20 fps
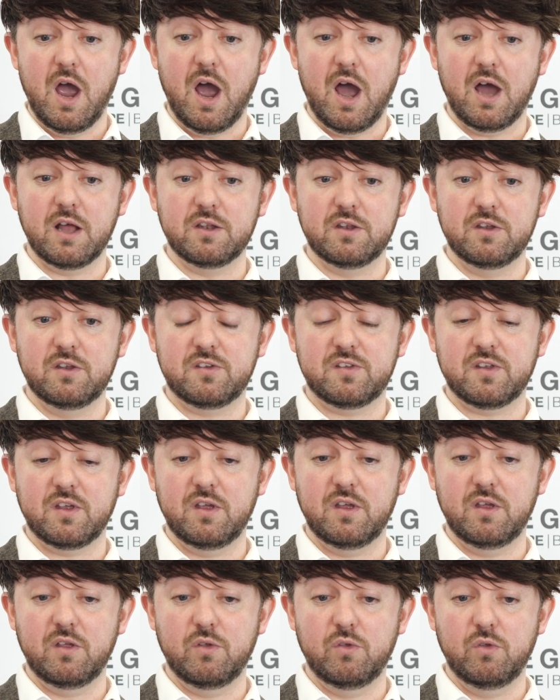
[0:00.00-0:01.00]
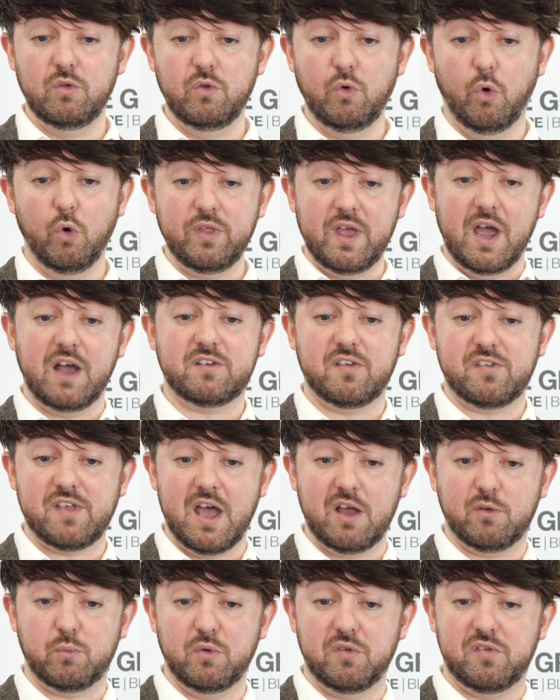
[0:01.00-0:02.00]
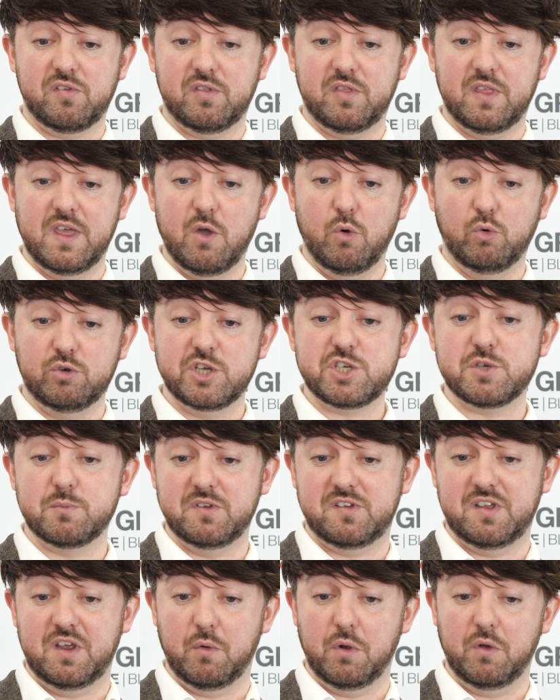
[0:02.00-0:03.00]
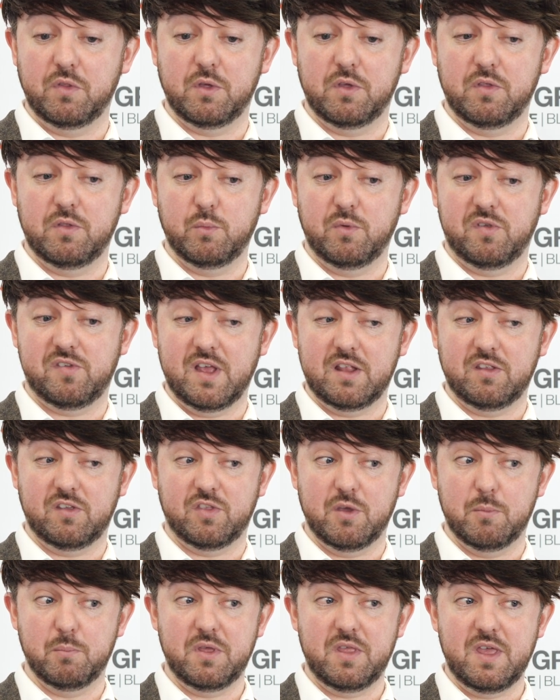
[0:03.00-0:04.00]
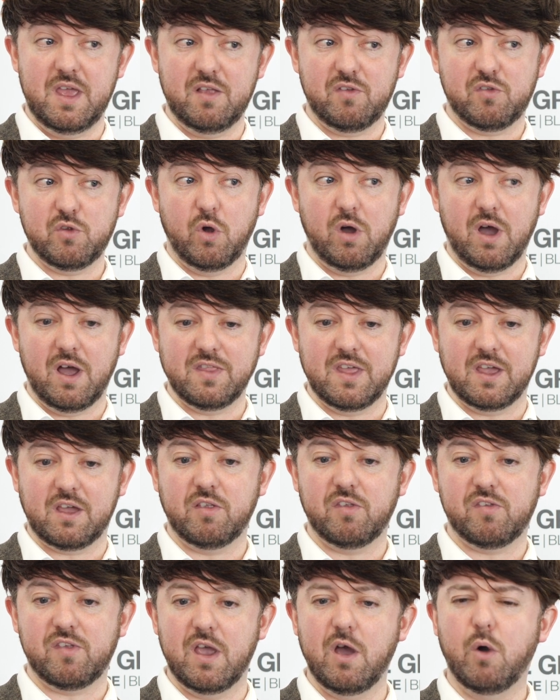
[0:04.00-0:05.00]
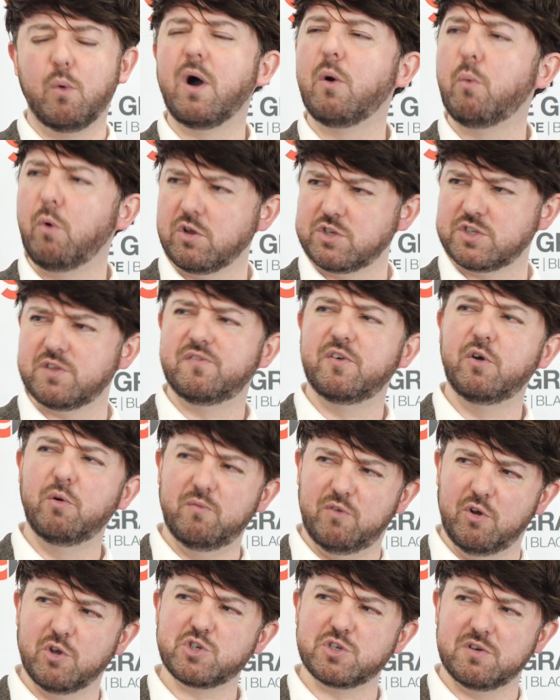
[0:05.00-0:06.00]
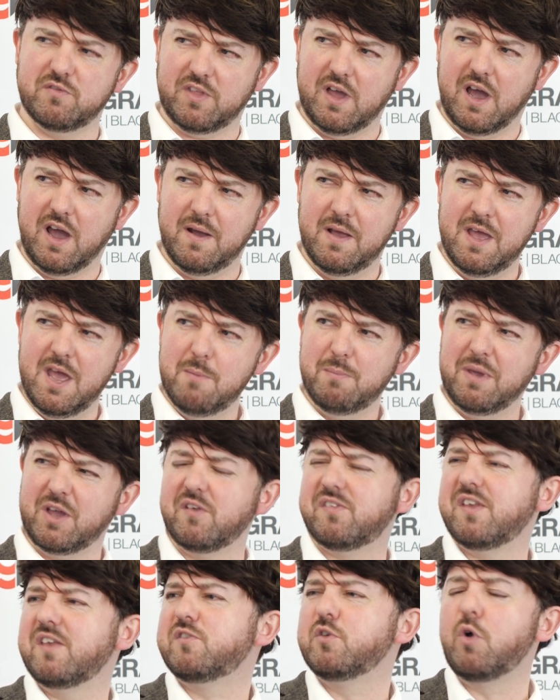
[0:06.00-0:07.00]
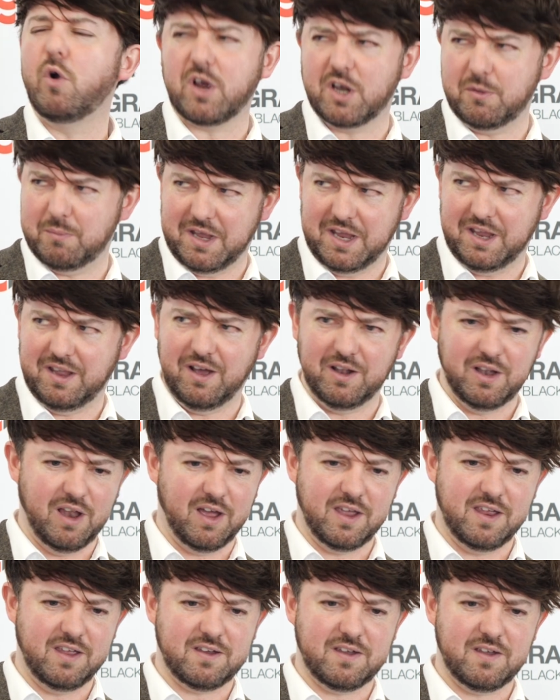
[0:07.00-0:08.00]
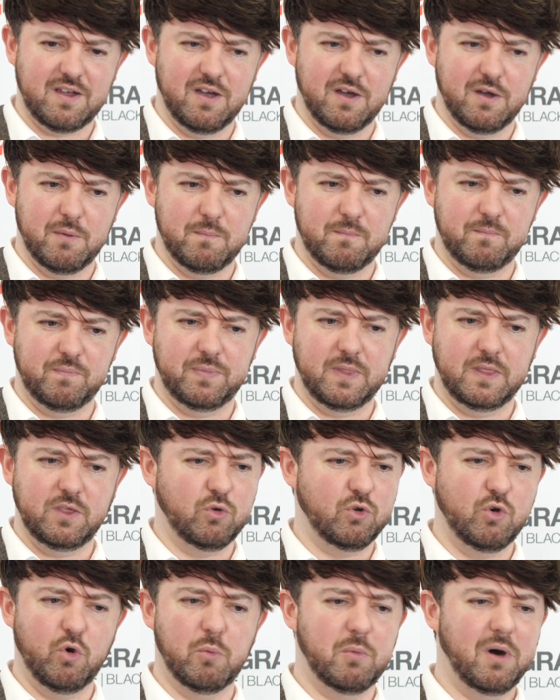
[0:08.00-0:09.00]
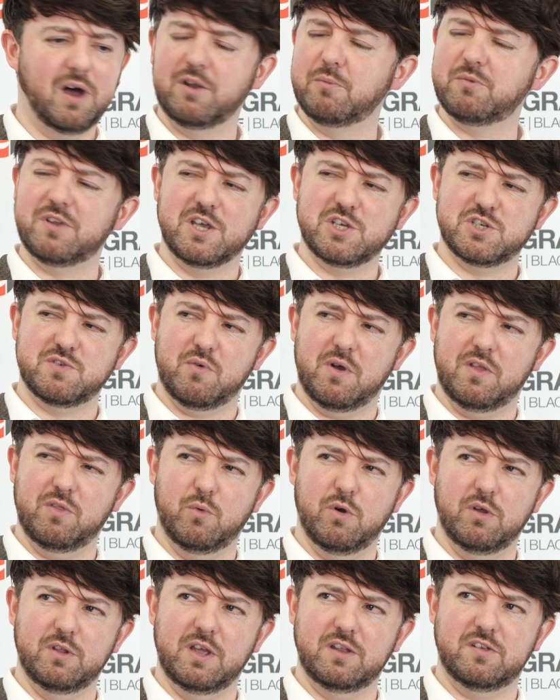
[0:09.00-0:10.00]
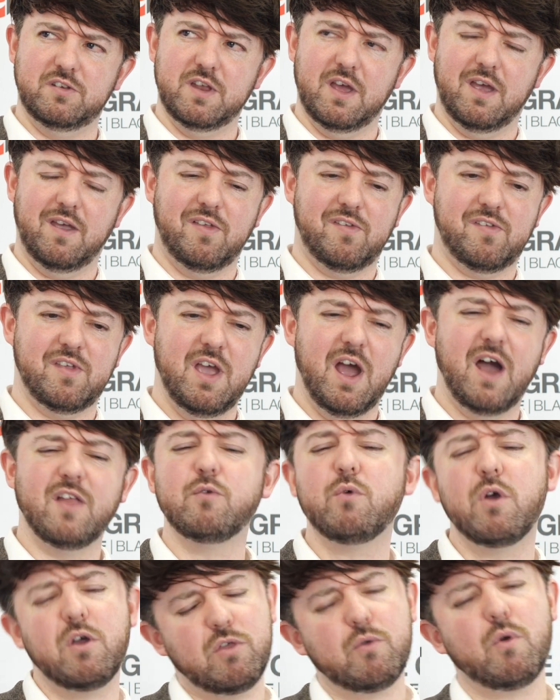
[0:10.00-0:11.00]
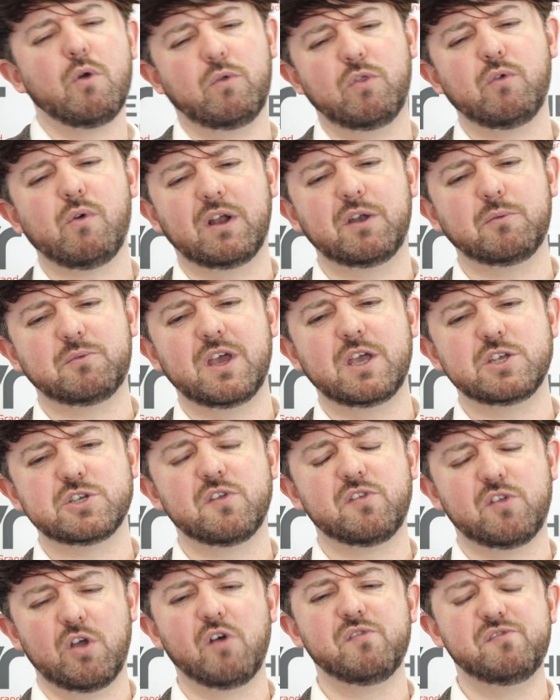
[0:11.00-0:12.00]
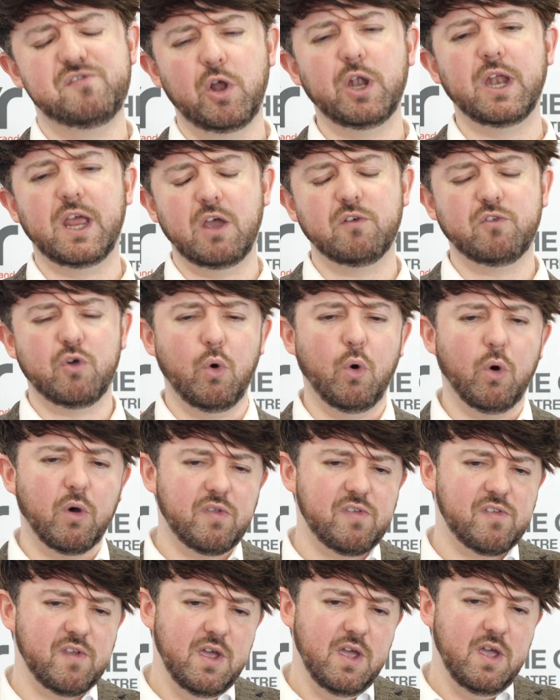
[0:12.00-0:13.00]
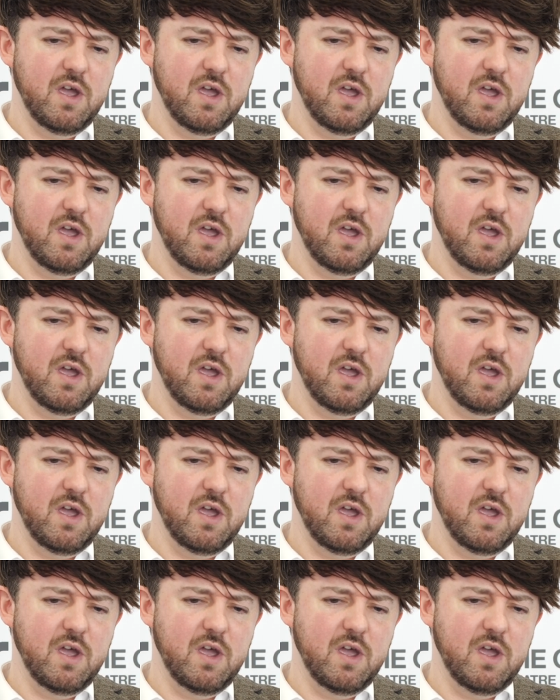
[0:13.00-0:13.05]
and all the actors had was the audition material that was sent to them. But it's not like they can say, "Oh, I'll watch the film version of that," because it's not going to be like your normal adaptation of Around the World in 80 Days. And there are adaptations that are funny, of course.